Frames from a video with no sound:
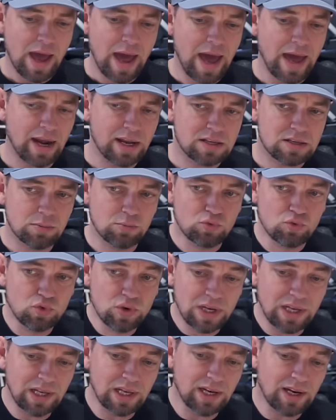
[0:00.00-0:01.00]
Added some
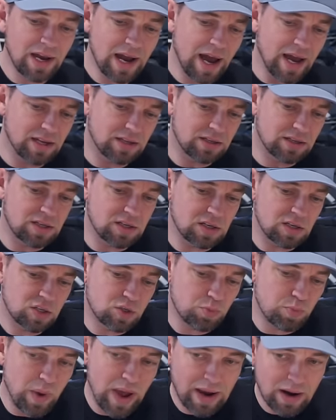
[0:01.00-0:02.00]
really nice
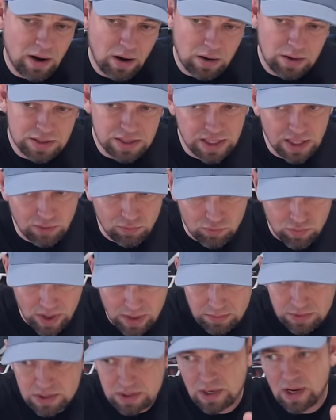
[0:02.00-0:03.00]
spec RC
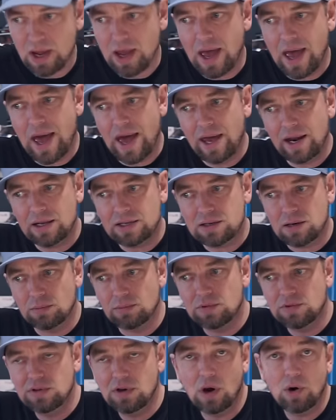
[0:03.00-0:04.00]
rims. Added
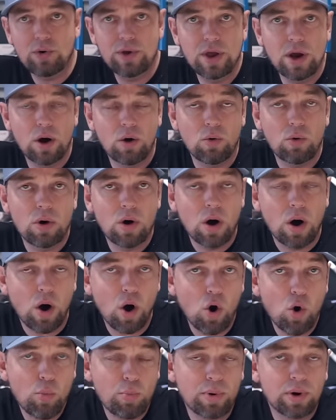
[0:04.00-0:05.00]
some Toyo
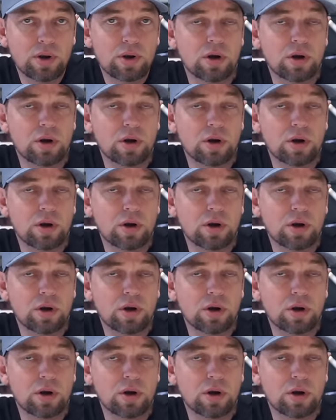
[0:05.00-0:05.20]
Open